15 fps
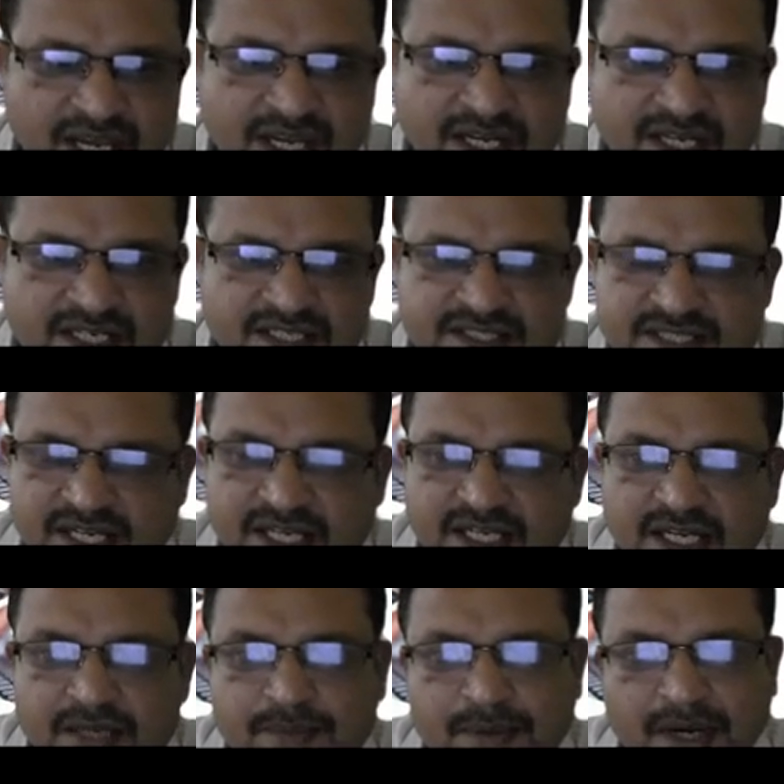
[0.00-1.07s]
angles sin
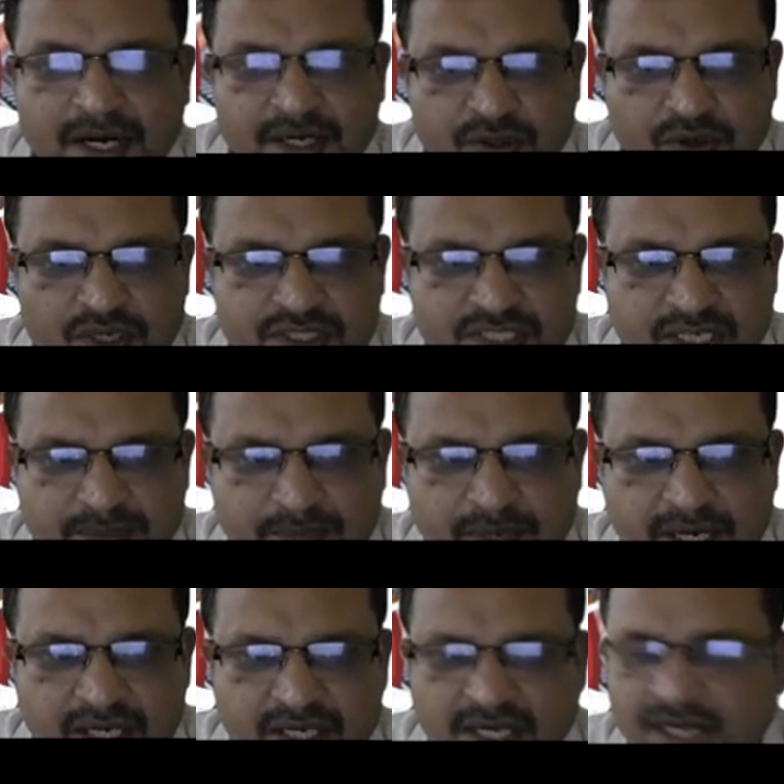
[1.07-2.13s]
alpha and cos
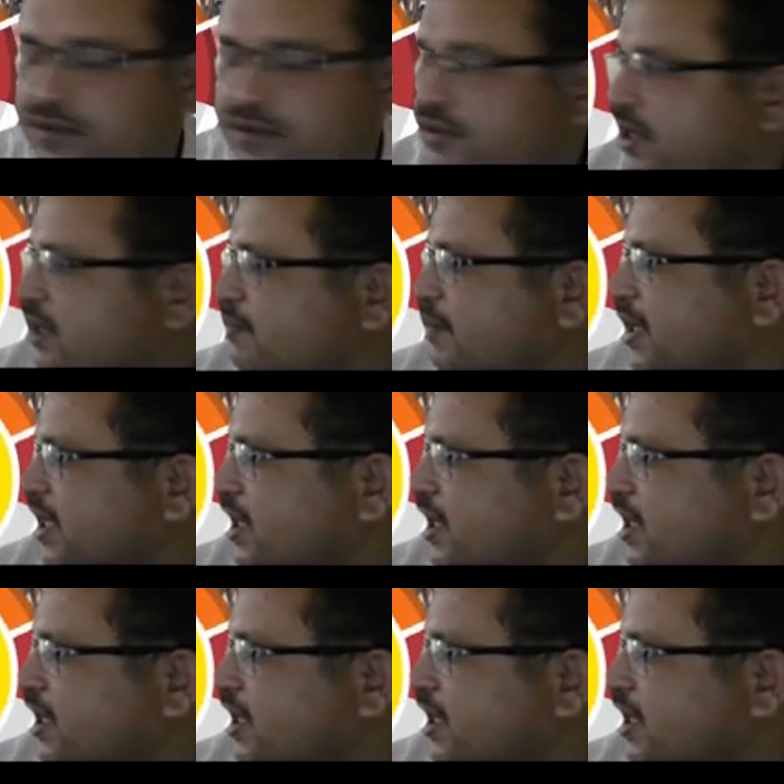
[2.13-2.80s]
alpha and you can find